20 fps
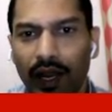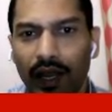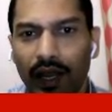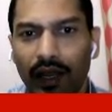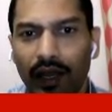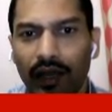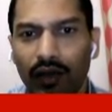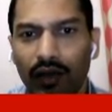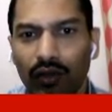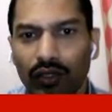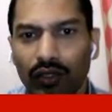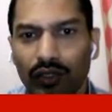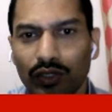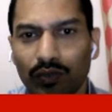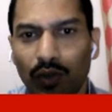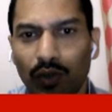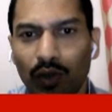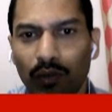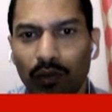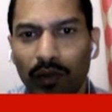or
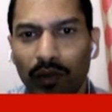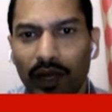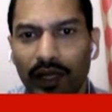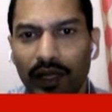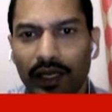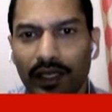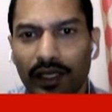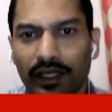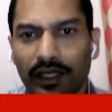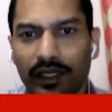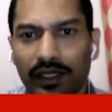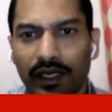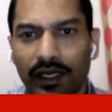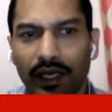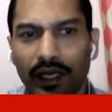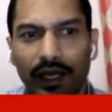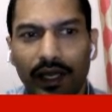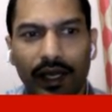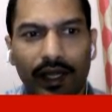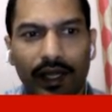small particles.
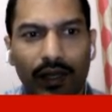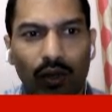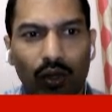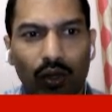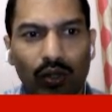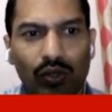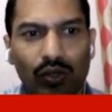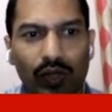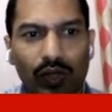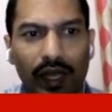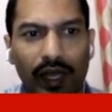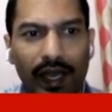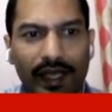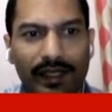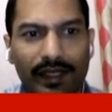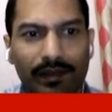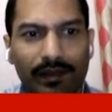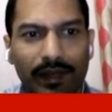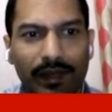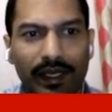It also
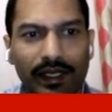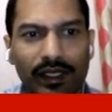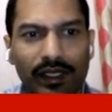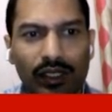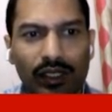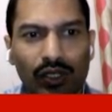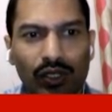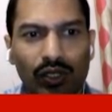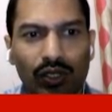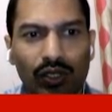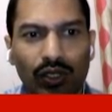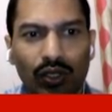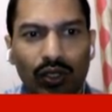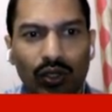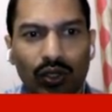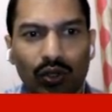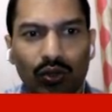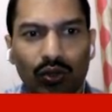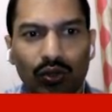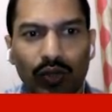explains
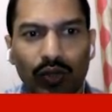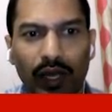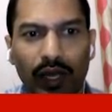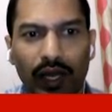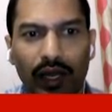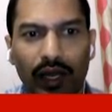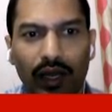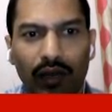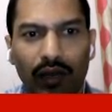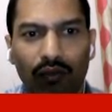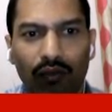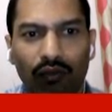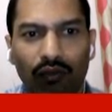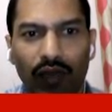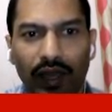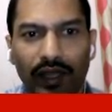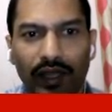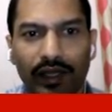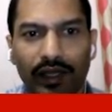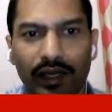to
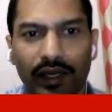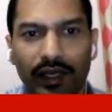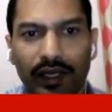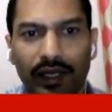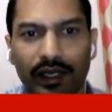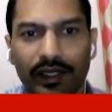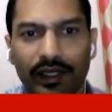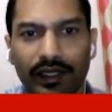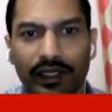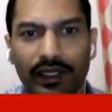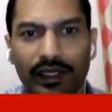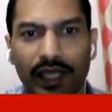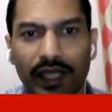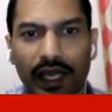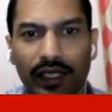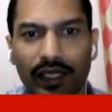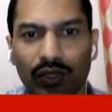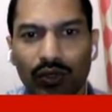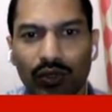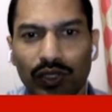why the energies
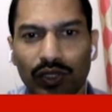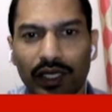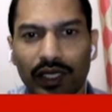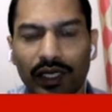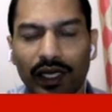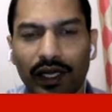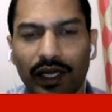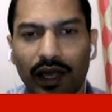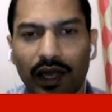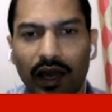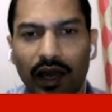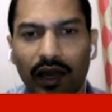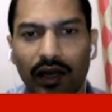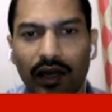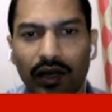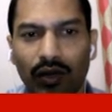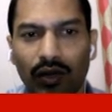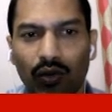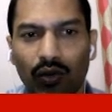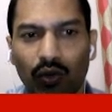associated are
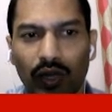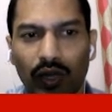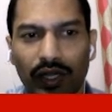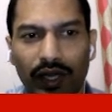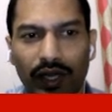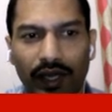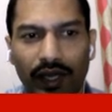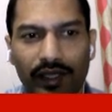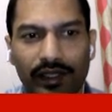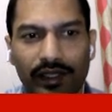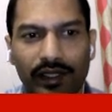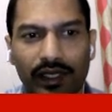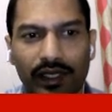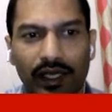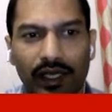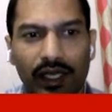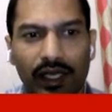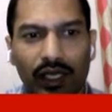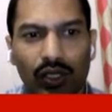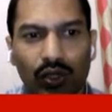quantized.
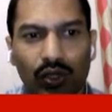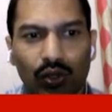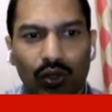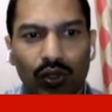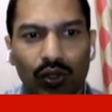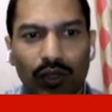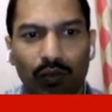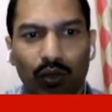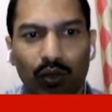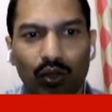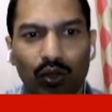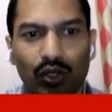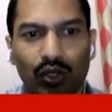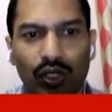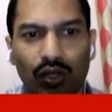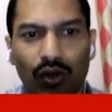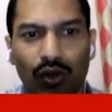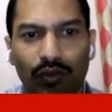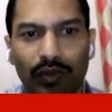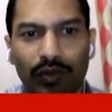So the motion
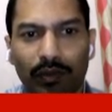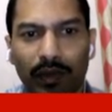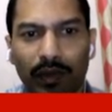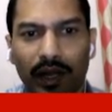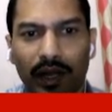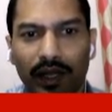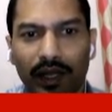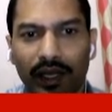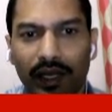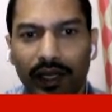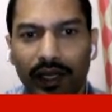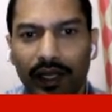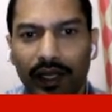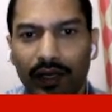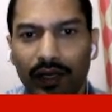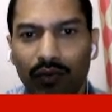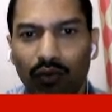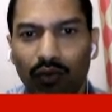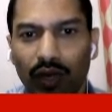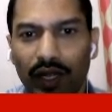of the particle
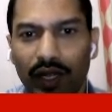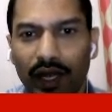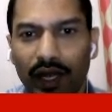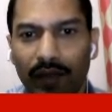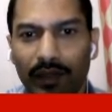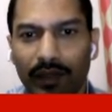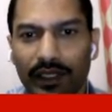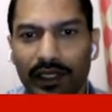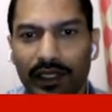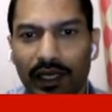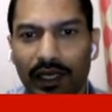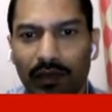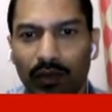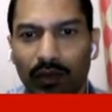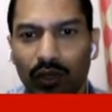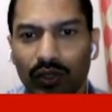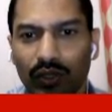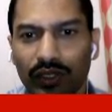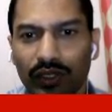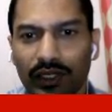in one dimensional
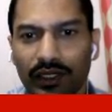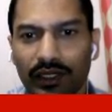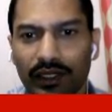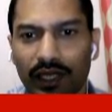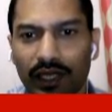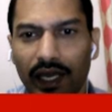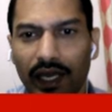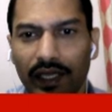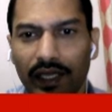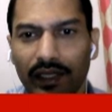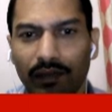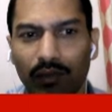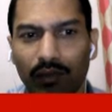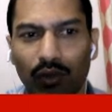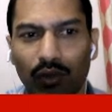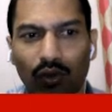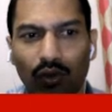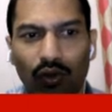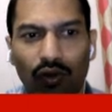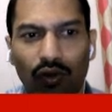box is like the
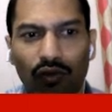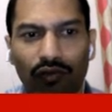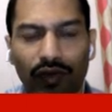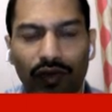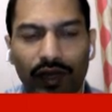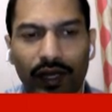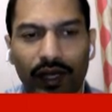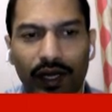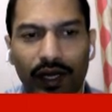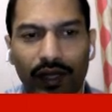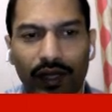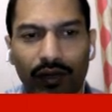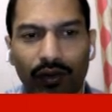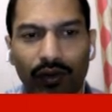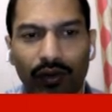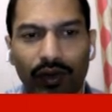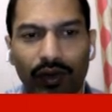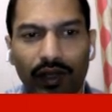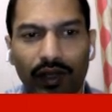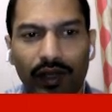flow of an
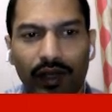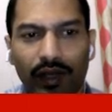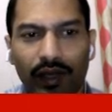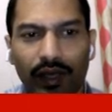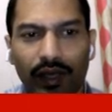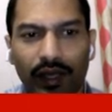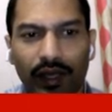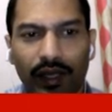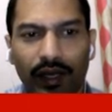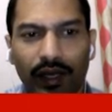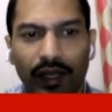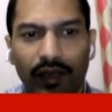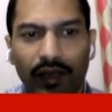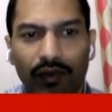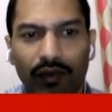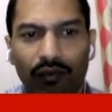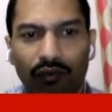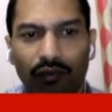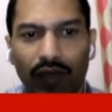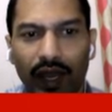electron in a
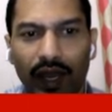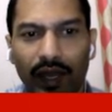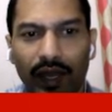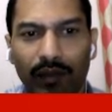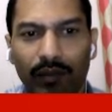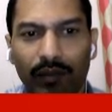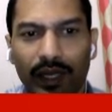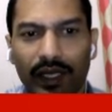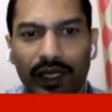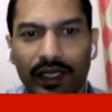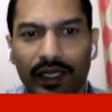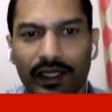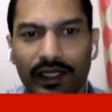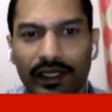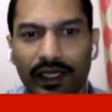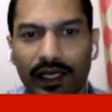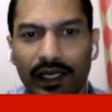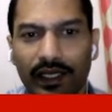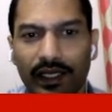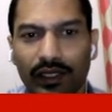wire, but
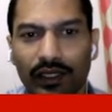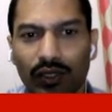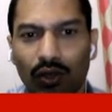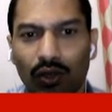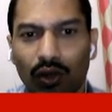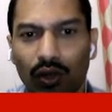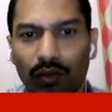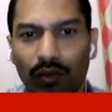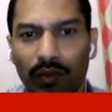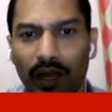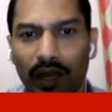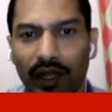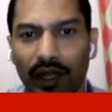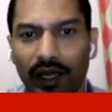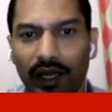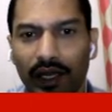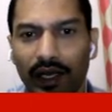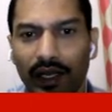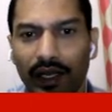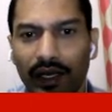still is called
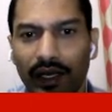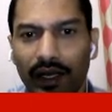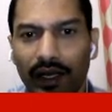particle in